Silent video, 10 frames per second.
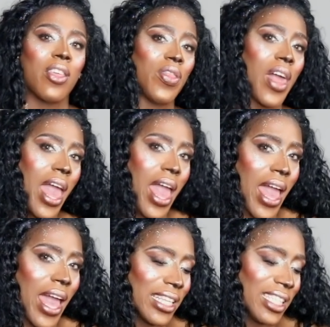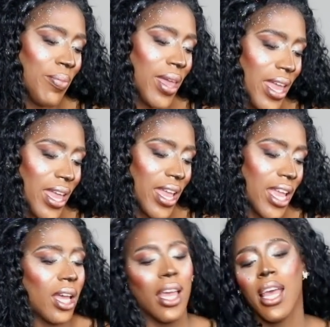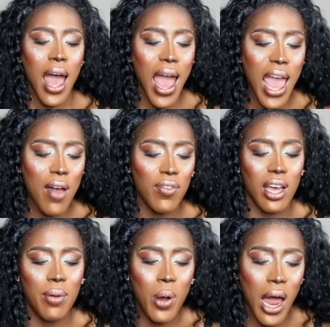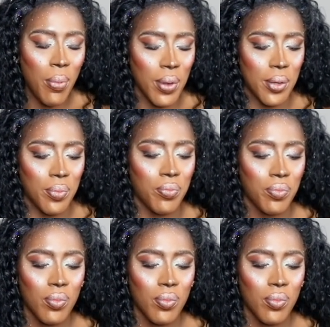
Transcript: that's me. I have a problem.